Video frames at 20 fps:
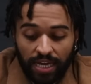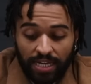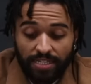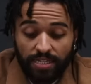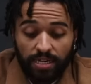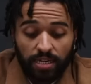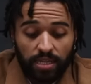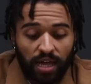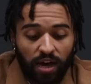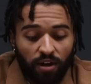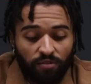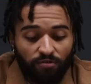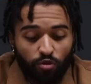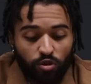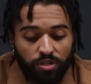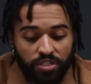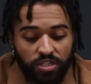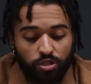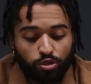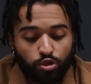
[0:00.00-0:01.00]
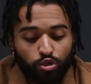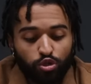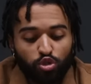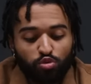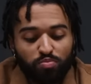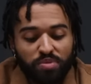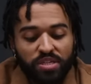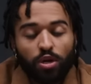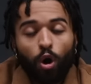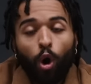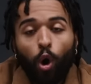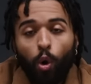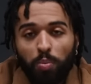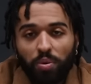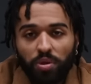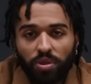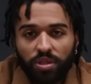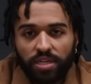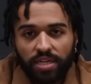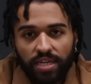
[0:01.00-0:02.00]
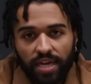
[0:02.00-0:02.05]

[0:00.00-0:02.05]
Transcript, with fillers: Is it allowed for a teacher to be openly